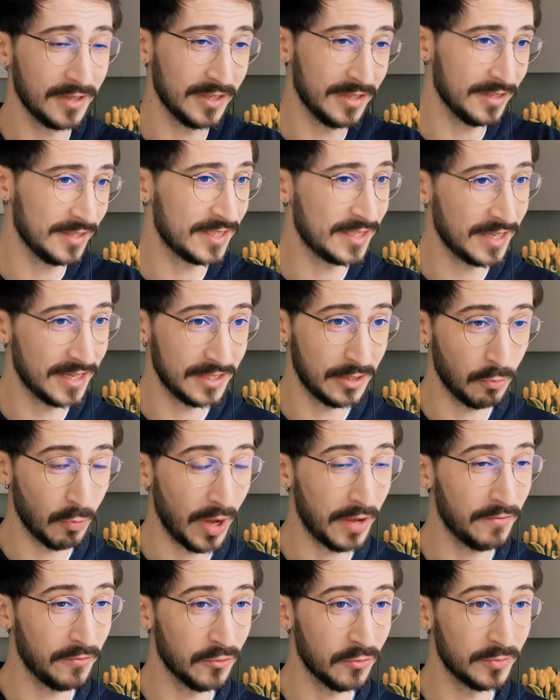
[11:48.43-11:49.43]
a certain
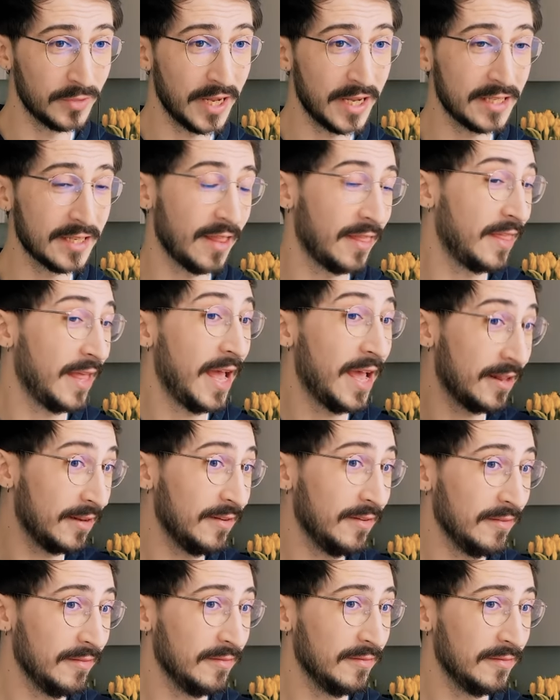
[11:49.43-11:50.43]
waveform data,
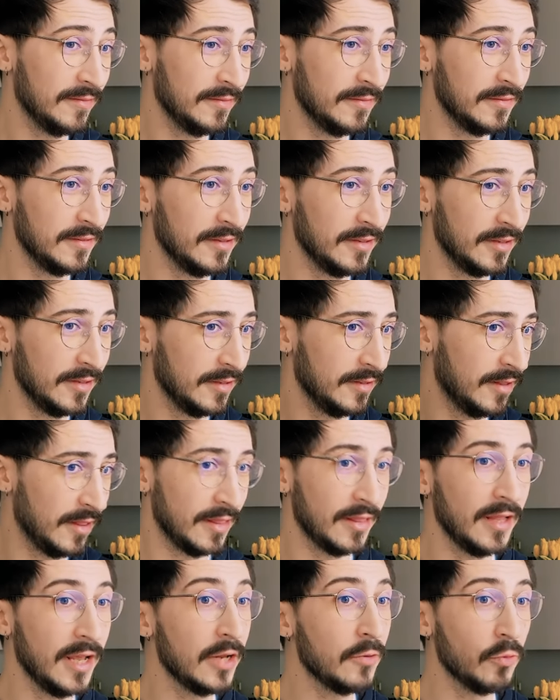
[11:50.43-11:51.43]
then
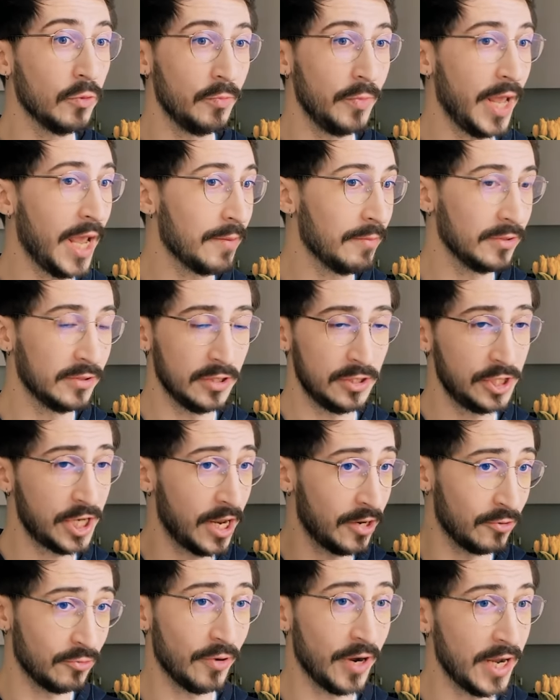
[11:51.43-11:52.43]
it will be able to
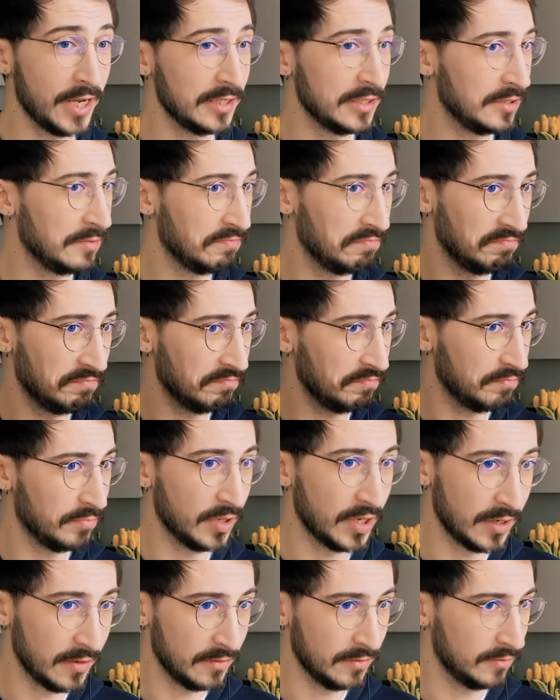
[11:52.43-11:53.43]
generate
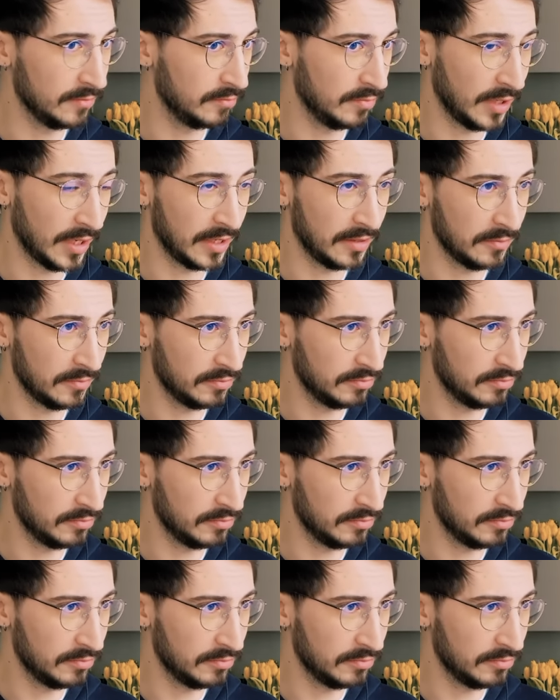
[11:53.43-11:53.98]
but like